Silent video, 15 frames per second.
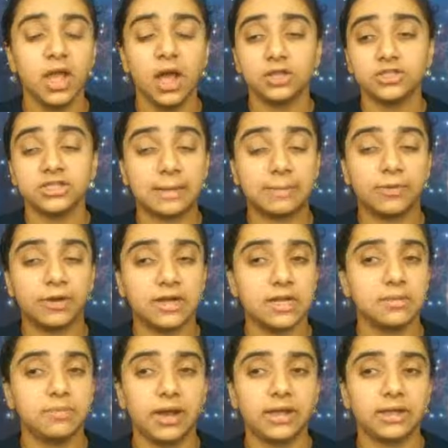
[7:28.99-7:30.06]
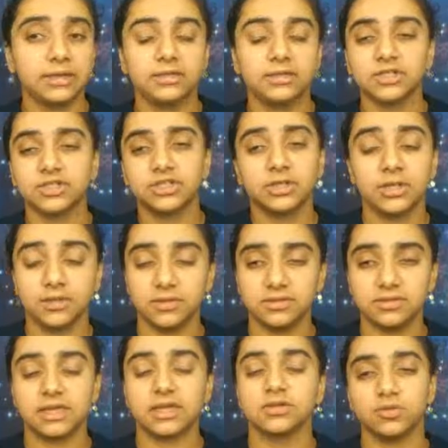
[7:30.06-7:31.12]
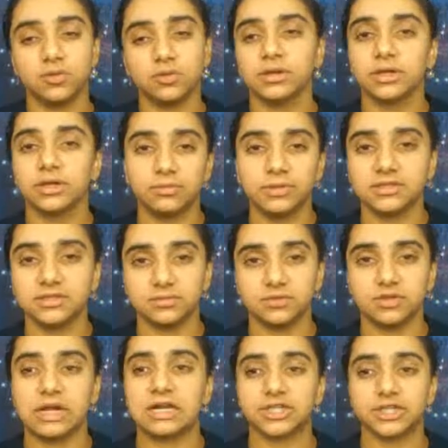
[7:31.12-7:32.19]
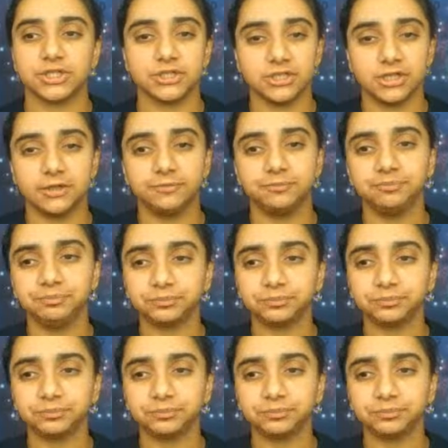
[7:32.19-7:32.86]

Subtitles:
It's separated by an addition in this case, or it could be a subtraction sign.